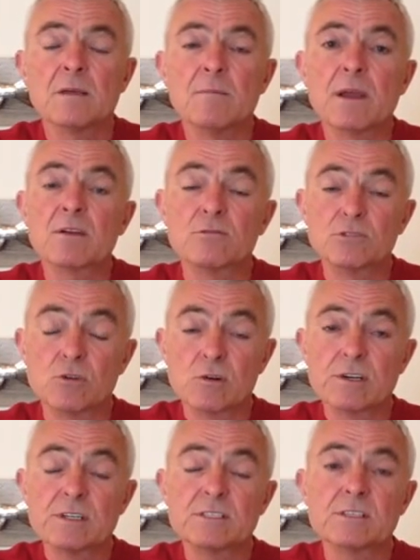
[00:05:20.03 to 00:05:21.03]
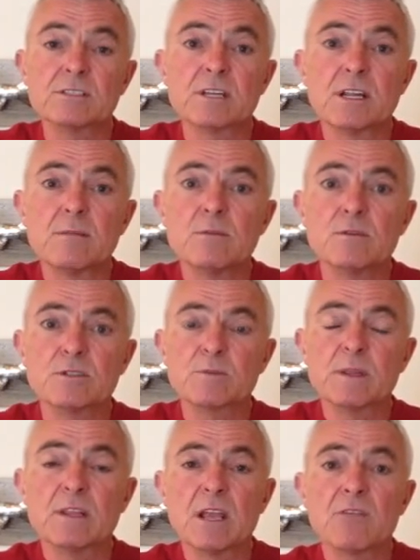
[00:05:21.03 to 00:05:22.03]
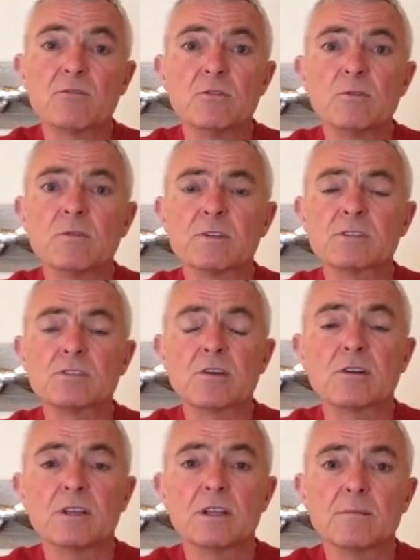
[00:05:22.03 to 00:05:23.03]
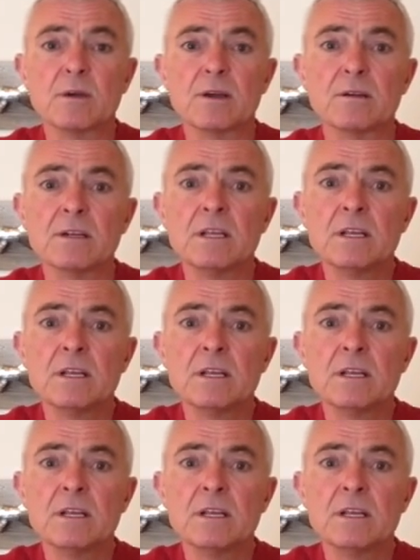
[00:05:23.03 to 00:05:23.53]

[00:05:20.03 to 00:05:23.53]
Michael Jordan is his name, who will spend the afternoon with us talking about